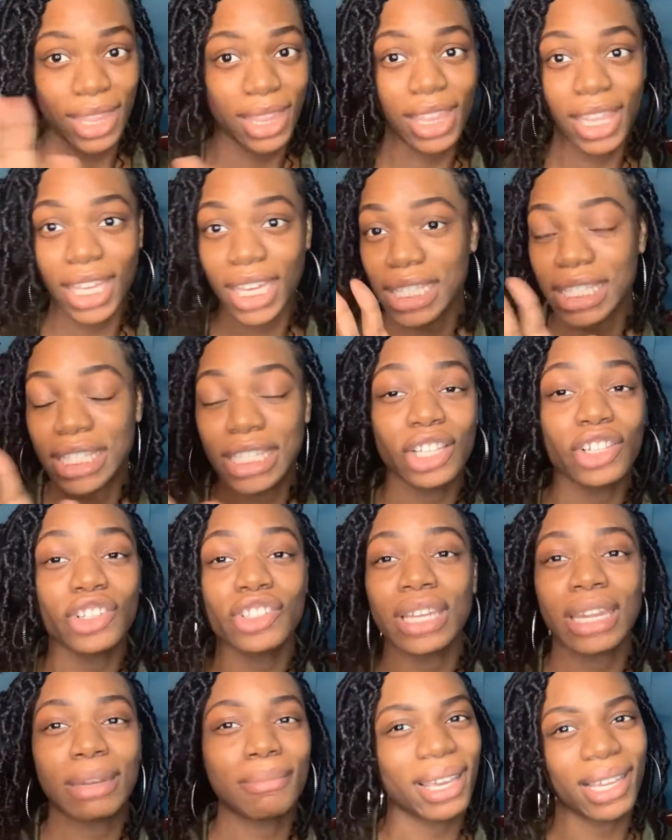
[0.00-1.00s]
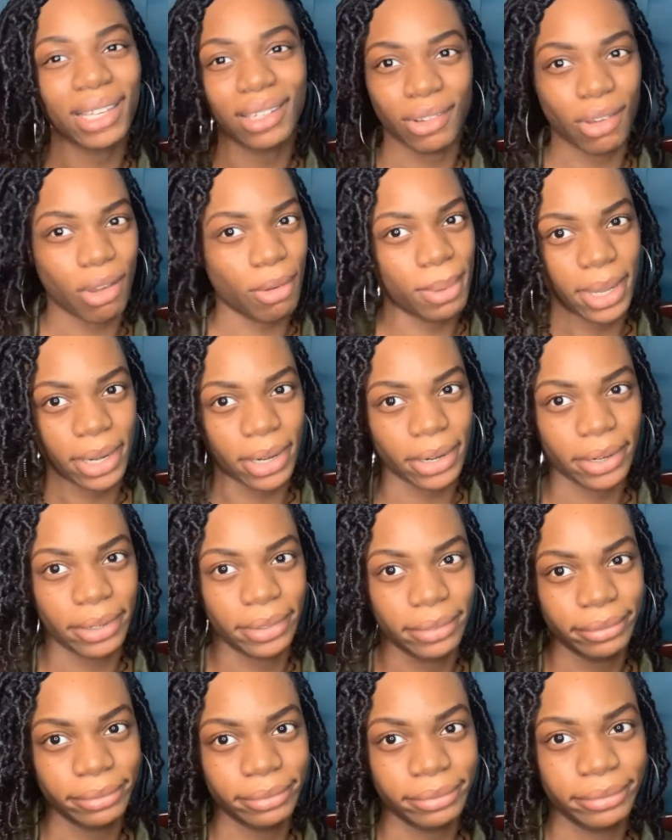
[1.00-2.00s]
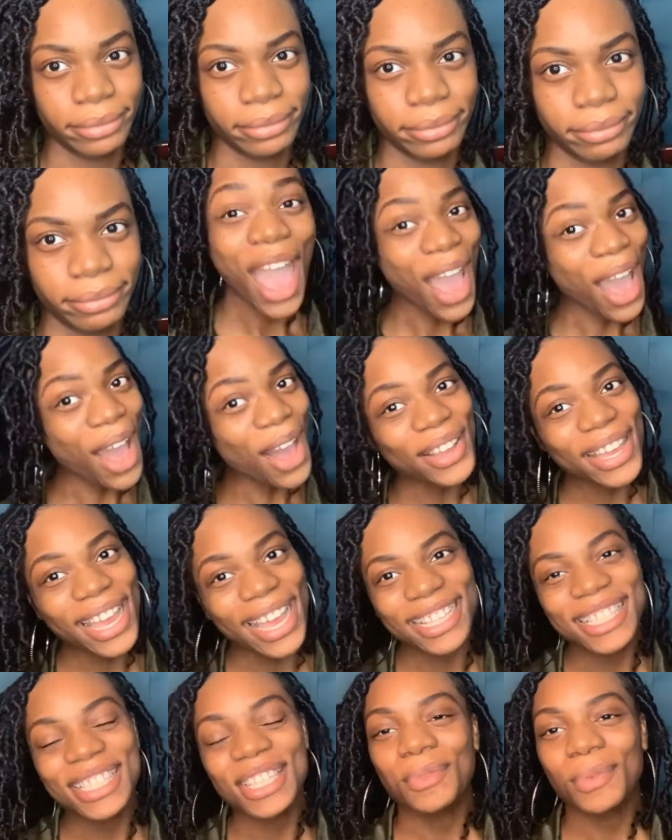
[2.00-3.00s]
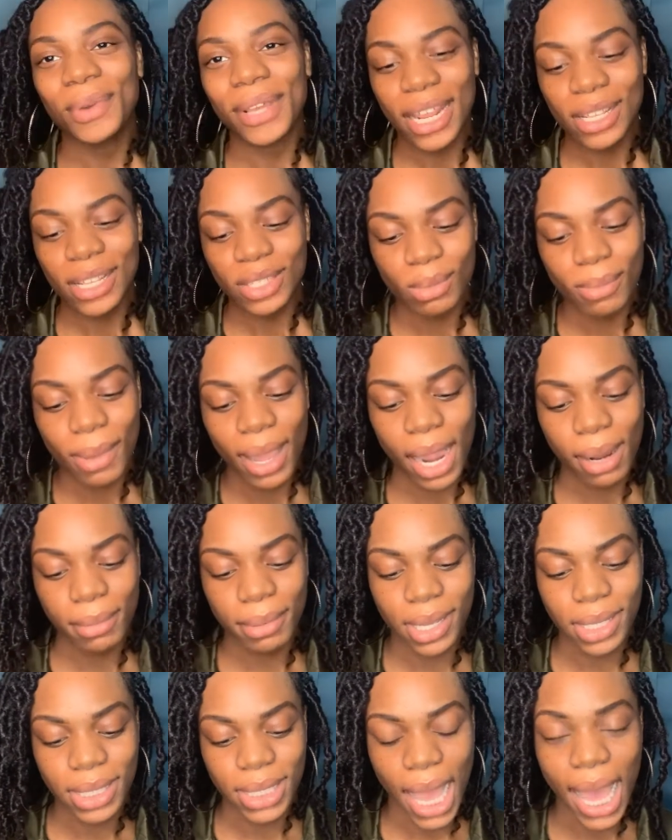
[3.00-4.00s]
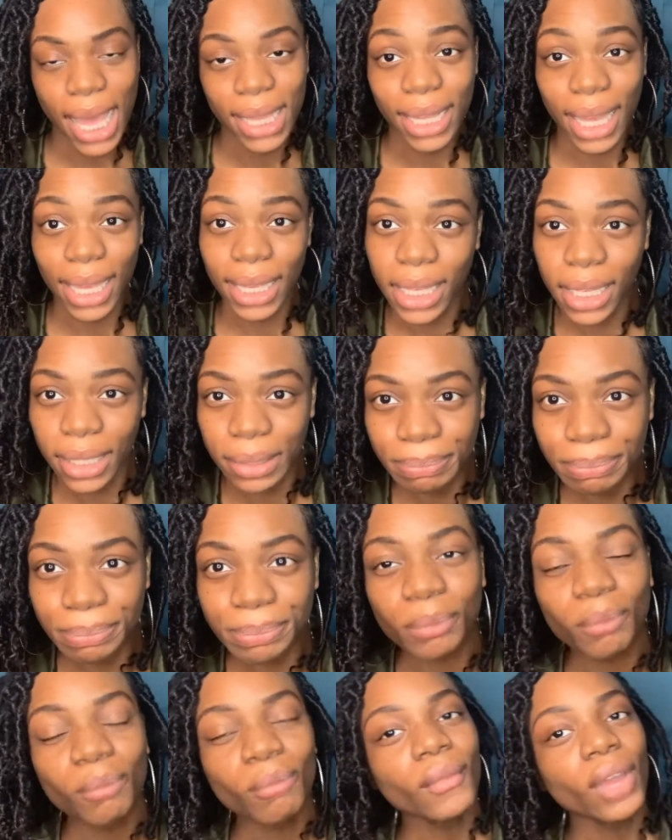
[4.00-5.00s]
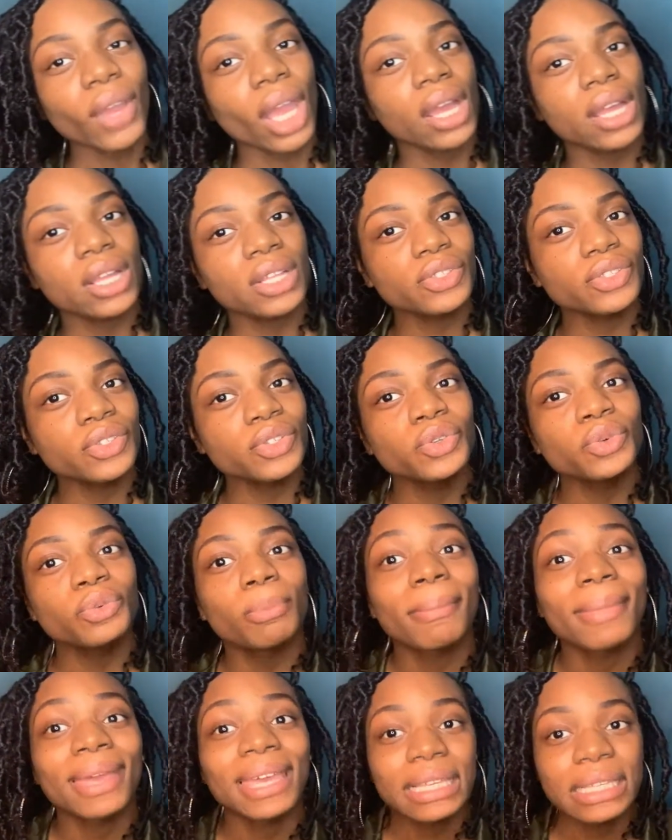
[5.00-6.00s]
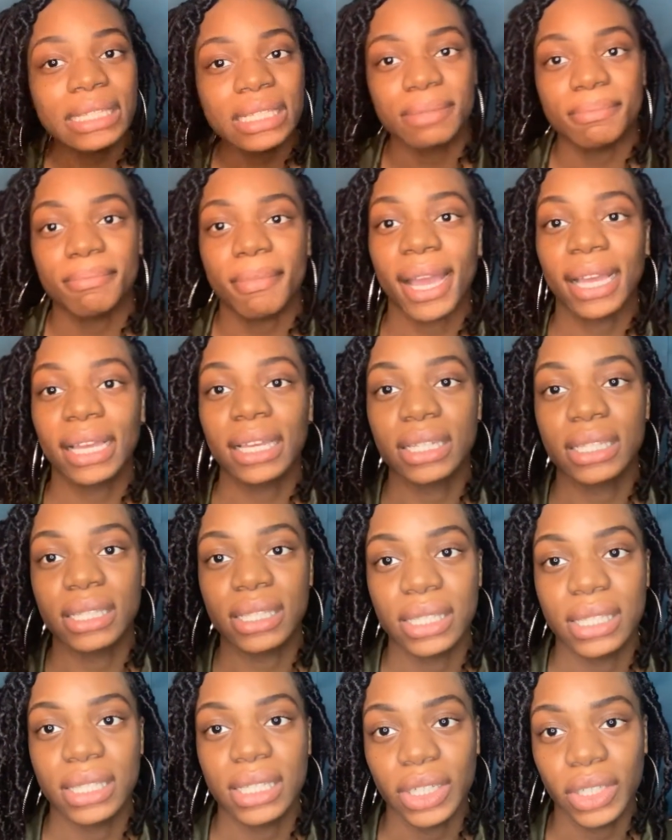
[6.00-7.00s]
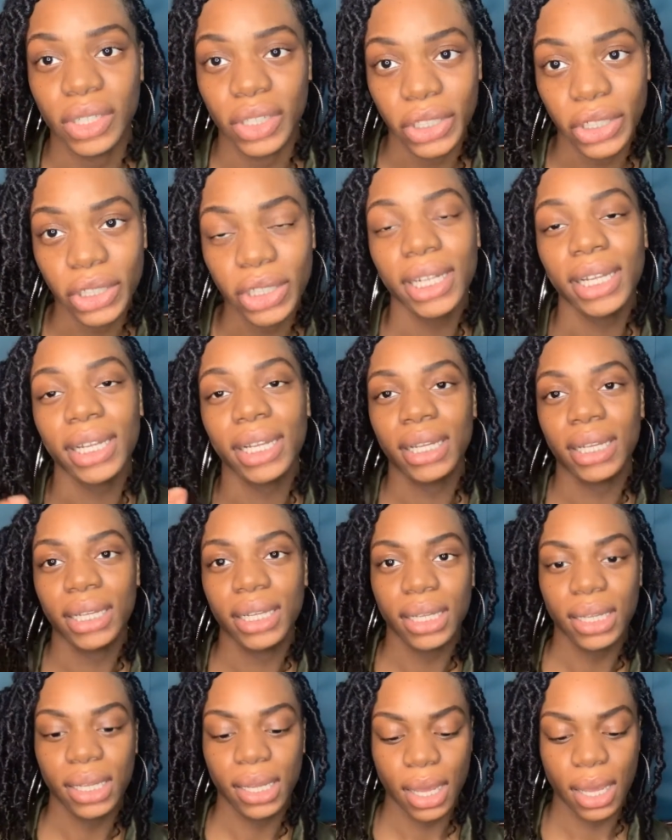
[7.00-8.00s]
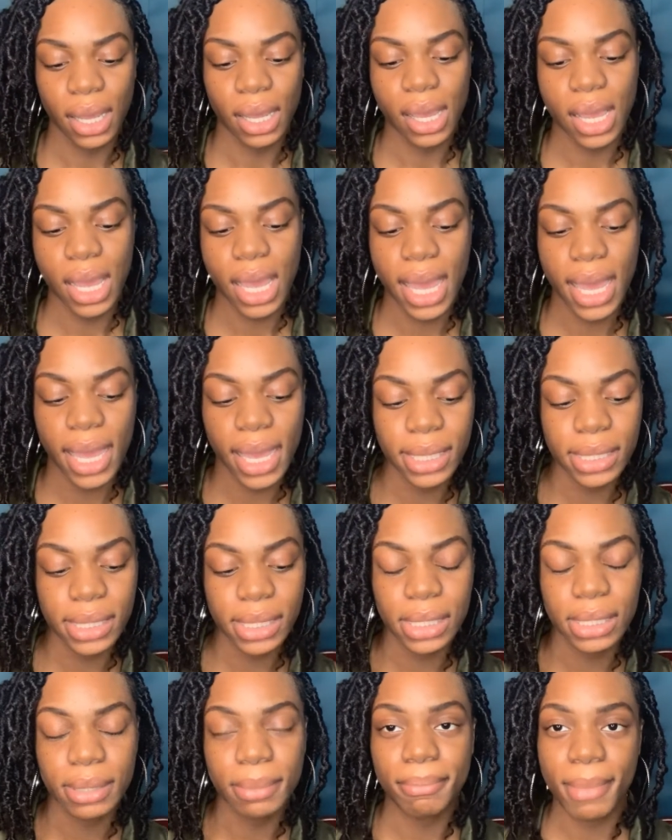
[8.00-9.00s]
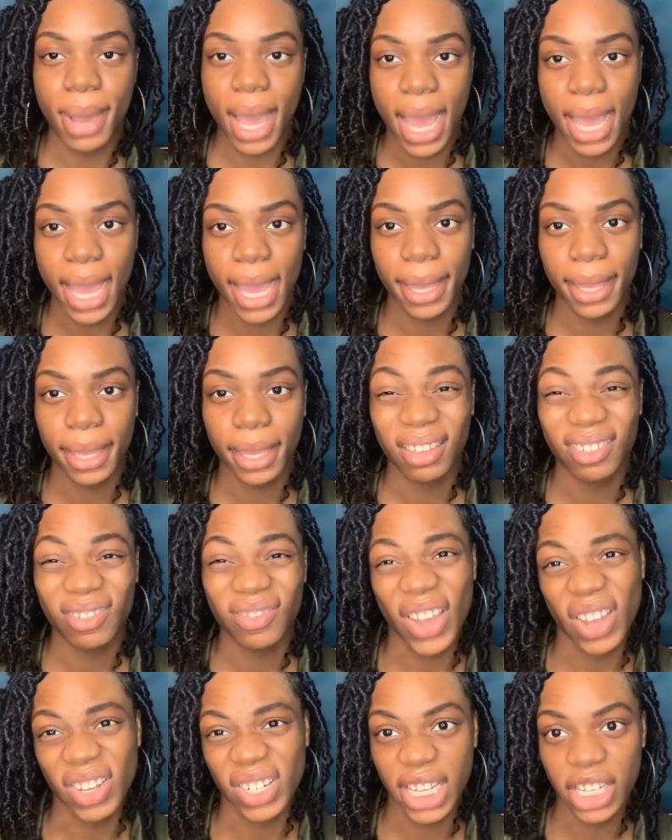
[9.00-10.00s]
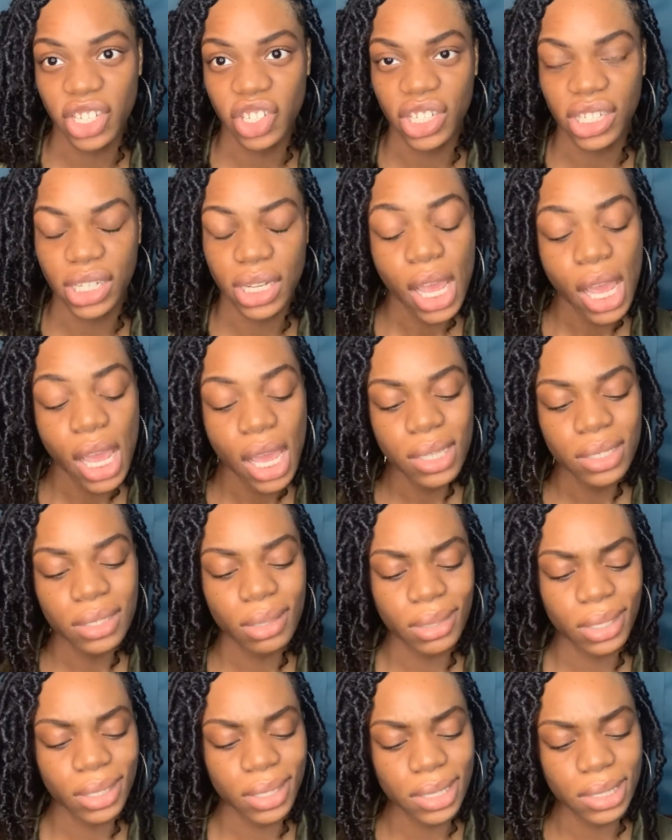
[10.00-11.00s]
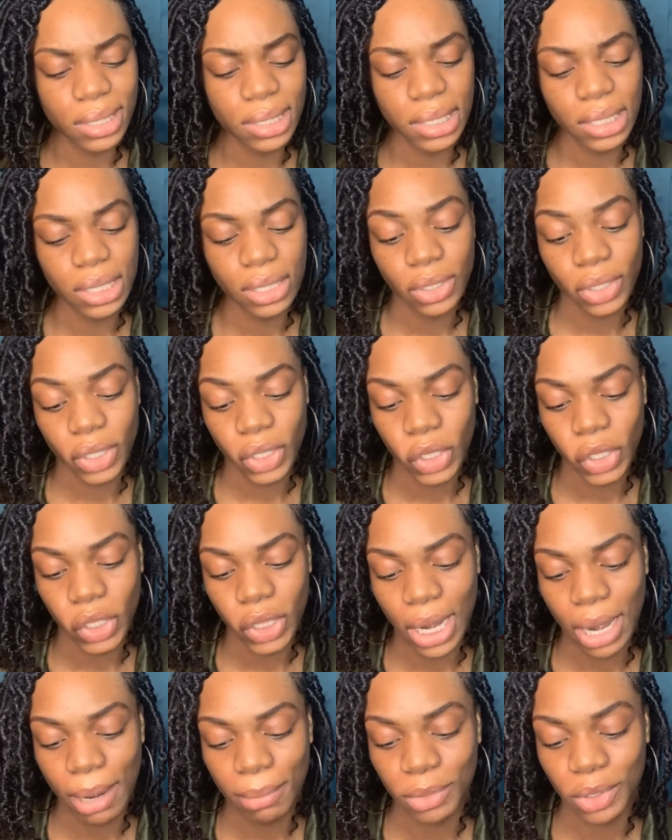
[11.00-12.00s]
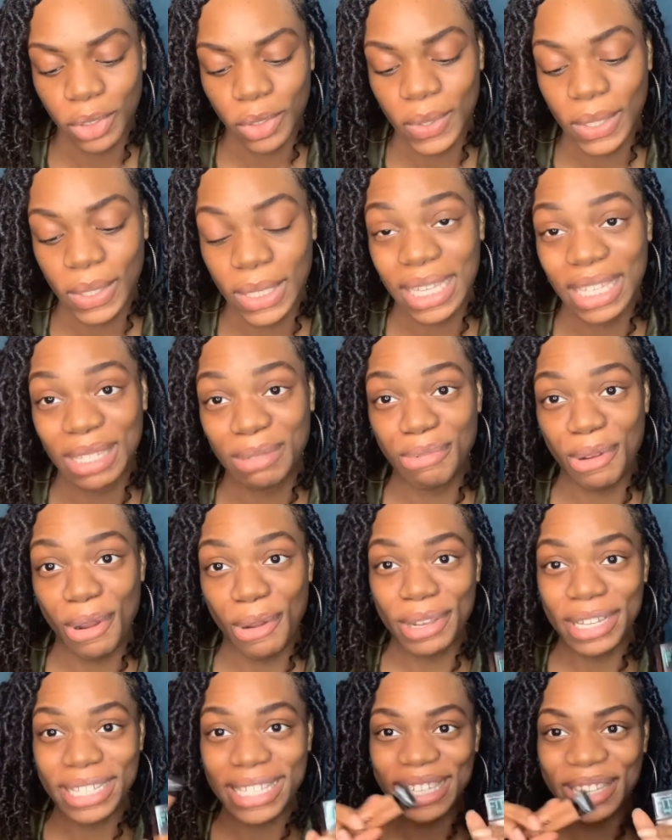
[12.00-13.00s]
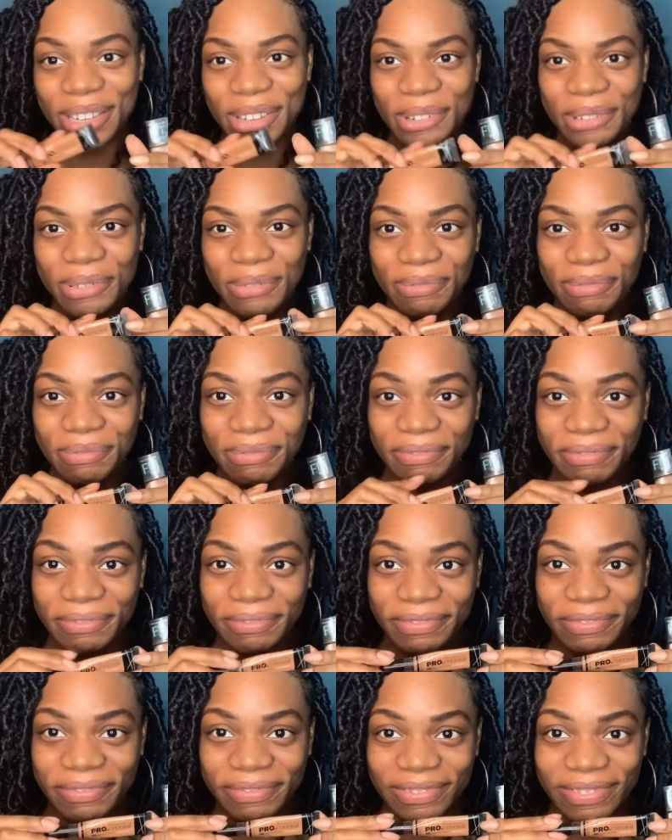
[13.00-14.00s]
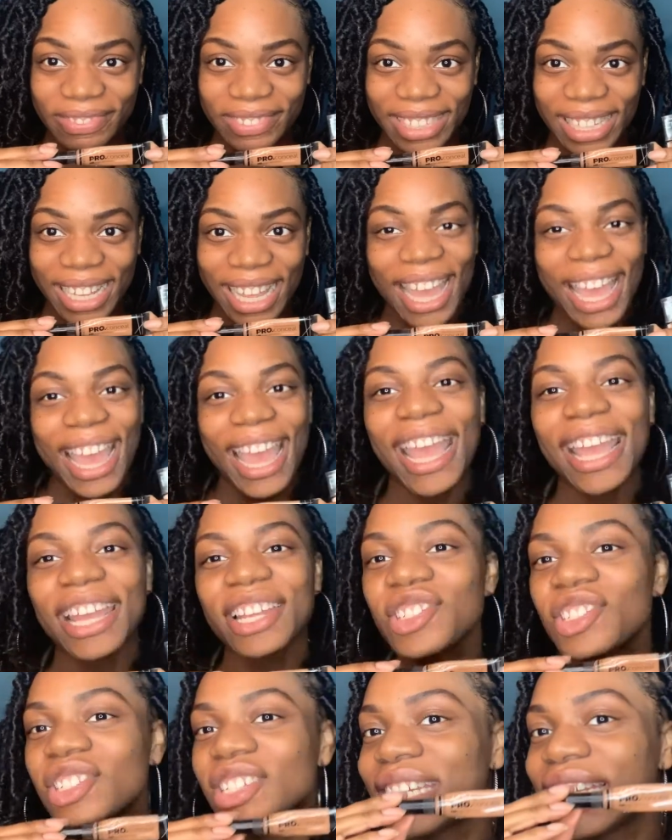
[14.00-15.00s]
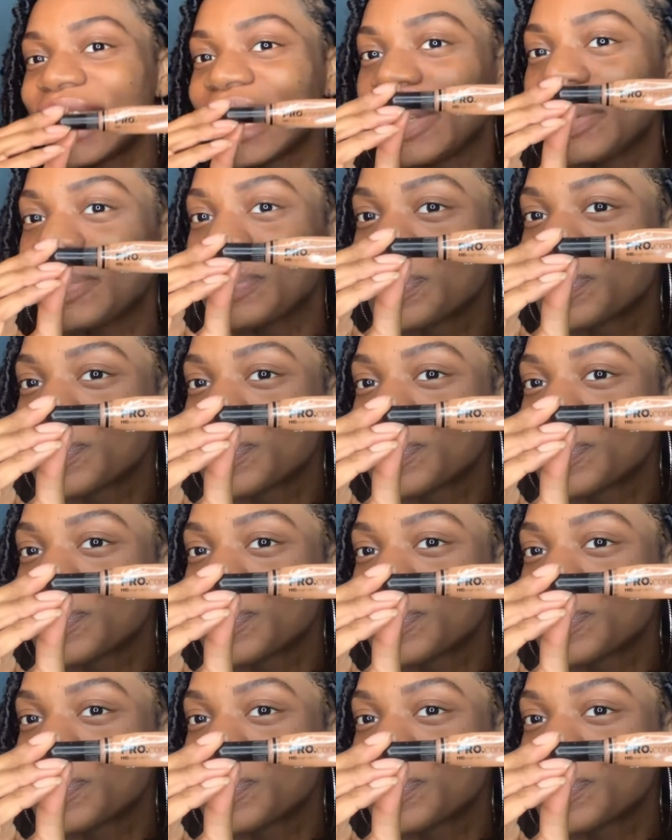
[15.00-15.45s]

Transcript: the concealer is gonna make it look all better. Okay, so when I do my eyebrows, I like to mix my concealer and my foundation. So the concealer that I'm using is Pro.Conceal HD.